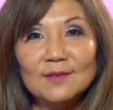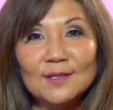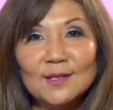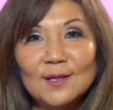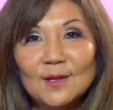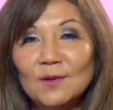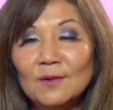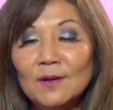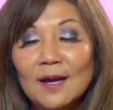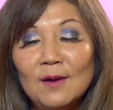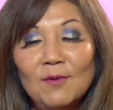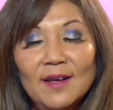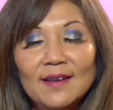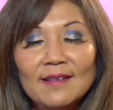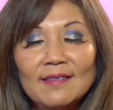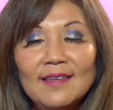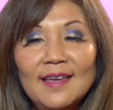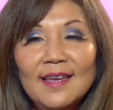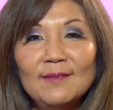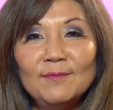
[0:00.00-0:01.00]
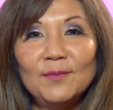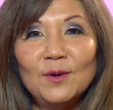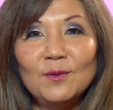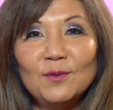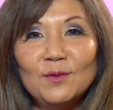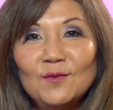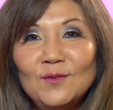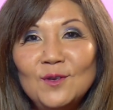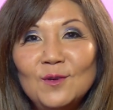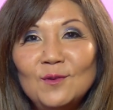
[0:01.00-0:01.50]
So I want to thank
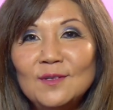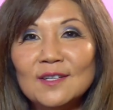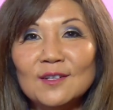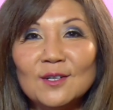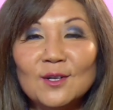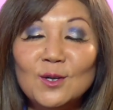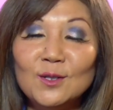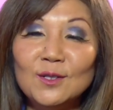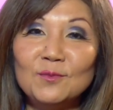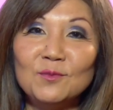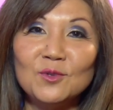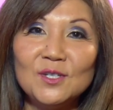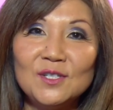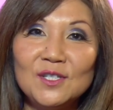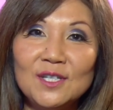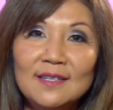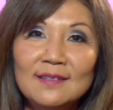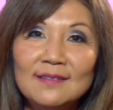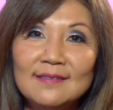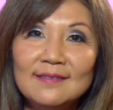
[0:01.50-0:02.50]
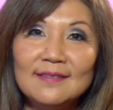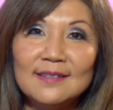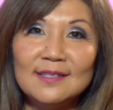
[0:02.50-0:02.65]
both of you, Nicole and Brigitte.